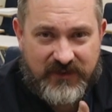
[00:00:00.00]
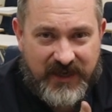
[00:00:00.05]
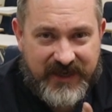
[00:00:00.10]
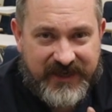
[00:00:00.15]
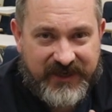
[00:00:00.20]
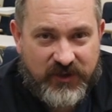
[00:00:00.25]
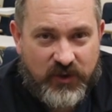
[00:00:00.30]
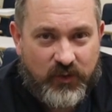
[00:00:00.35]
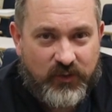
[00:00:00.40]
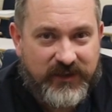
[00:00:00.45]
I
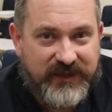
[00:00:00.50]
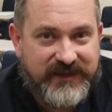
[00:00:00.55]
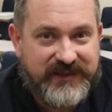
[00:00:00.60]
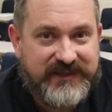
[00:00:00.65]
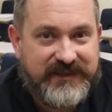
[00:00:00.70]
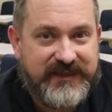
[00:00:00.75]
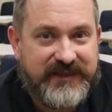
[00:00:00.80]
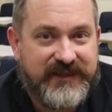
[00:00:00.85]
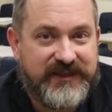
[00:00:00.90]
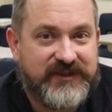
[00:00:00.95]
can only
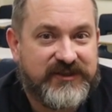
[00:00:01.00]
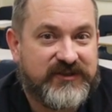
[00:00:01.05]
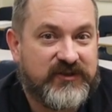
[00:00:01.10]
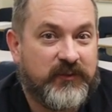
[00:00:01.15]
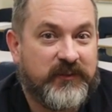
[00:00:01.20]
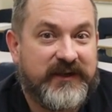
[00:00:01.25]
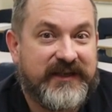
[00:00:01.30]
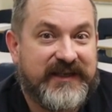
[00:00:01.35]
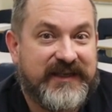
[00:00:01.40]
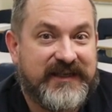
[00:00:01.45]
teach
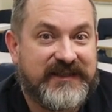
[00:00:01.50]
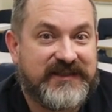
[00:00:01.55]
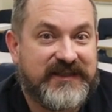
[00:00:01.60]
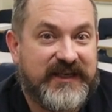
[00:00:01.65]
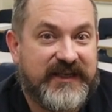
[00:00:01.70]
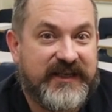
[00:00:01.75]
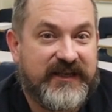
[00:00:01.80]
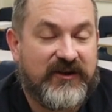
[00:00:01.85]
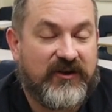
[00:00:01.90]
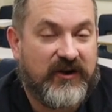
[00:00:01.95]
so many kids
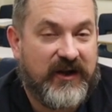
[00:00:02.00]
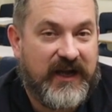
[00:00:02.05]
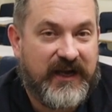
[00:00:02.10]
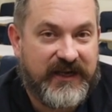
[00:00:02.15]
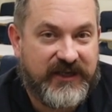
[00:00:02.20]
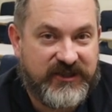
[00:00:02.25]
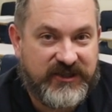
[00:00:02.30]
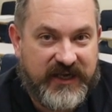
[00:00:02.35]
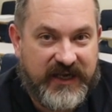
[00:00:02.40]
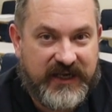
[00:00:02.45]
in a year how
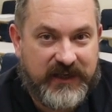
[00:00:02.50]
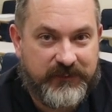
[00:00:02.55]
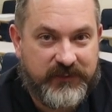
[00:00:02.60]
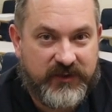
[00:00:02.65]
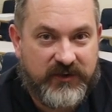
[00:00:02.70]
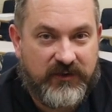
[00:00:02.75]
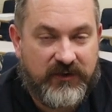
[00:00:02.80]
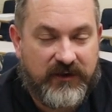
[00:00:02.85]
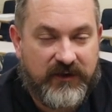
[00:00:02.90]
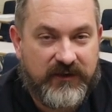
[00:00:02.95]
to jack up a
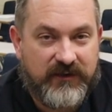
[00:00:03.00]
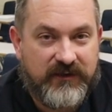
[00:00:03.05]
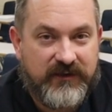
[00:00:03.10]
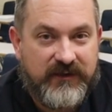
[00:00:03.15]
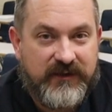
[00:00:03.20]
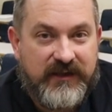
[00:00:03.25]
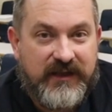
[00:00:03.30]
car.